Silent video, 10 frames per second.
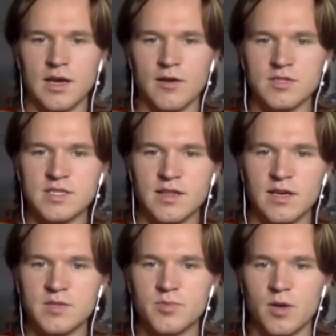I would say that
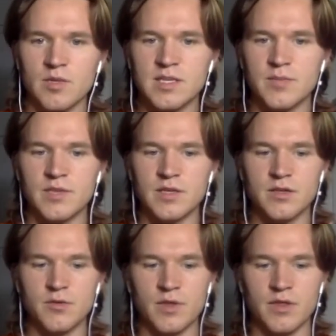it's probably something to
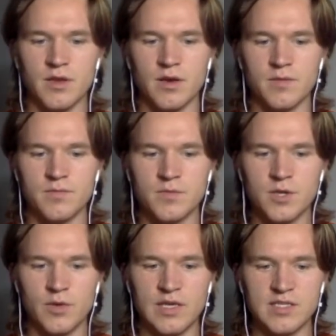do with the
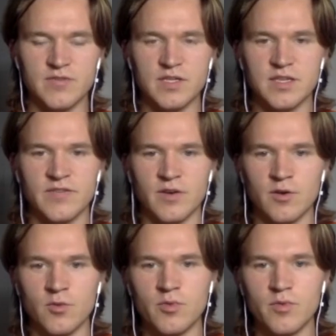cohesiveness of a
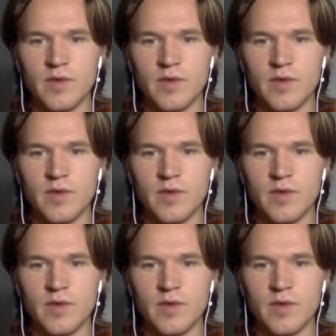group.